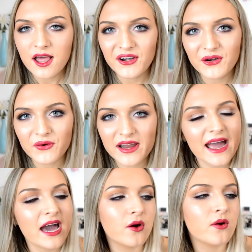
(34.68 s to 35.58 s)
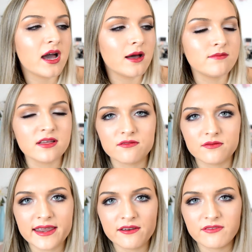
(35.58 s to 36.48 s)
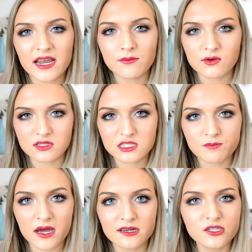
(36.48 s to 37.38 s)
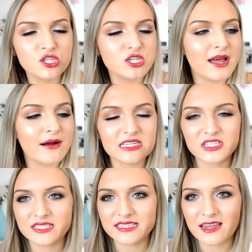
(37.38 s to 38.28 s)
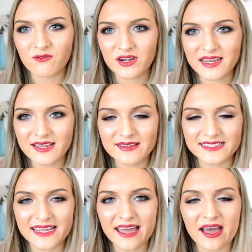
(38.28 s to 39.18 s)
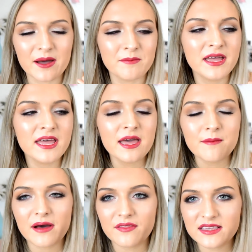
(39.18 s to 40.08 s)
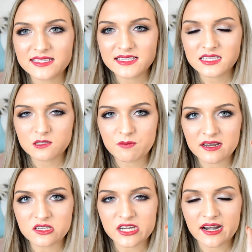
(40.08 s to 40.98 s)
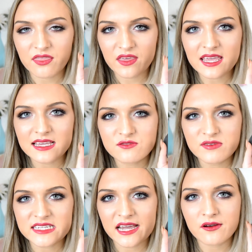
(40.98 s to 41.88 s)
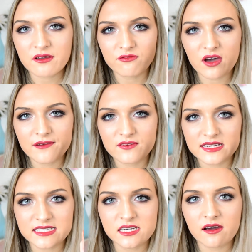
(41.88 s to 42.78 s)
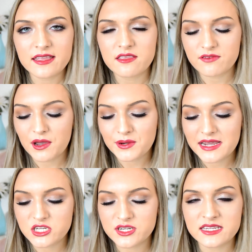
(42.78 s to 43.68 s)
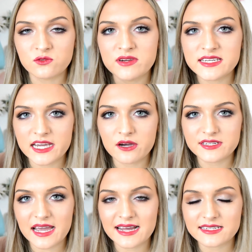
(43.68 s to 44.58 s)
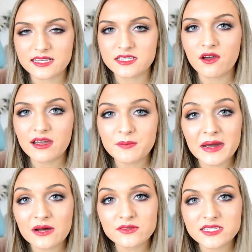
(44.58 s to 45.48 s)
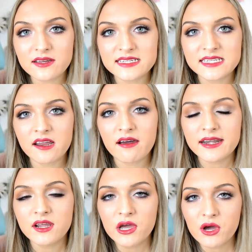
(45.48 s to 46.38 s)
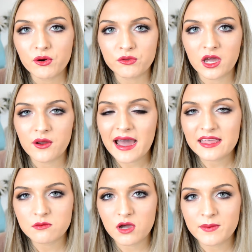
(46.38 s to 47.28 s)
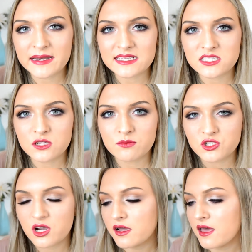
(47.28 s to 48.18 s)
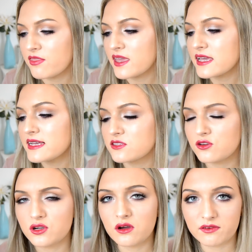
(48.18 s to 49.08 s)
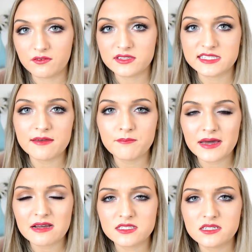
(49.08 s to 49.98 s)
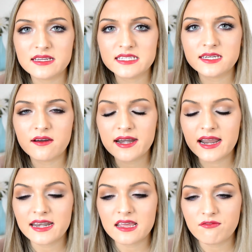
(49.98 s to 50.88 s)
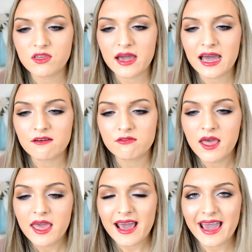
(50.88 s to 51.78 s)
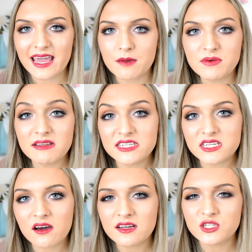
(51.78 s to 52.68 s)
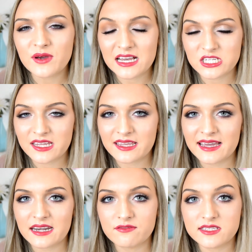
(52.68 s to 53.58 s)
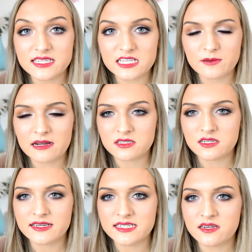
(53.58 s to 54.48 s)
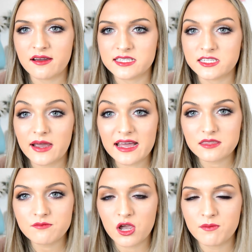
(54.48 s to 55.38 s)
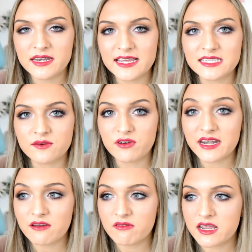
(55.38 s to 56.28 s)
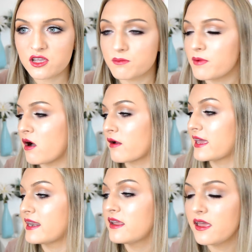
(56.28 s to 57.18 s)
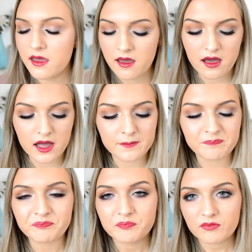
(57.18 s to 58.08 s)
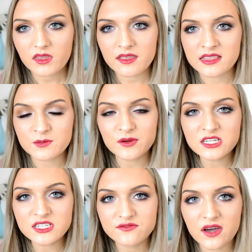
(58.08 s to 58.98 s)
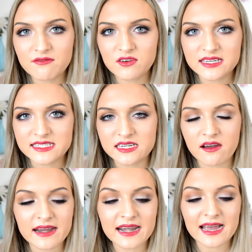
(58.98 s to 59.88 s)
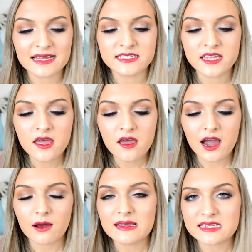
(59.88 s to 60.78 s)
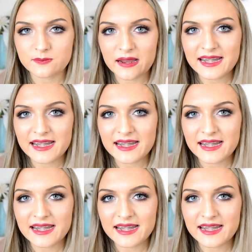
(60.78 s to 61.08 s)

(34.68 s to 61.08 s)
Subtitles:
L'Oreal Infallible sponge. Now as you can see I've already used it, but this is a sponge and I think it's retailed at £5.99. The foundation is retailed at £9.99, although at the moment in Superdrug I think it's on offer for £7.99, and if you have a beauty card you actually can get it for £6.99. So at the moment it's a really good bargain. The sponge is £5.99 and I'll explain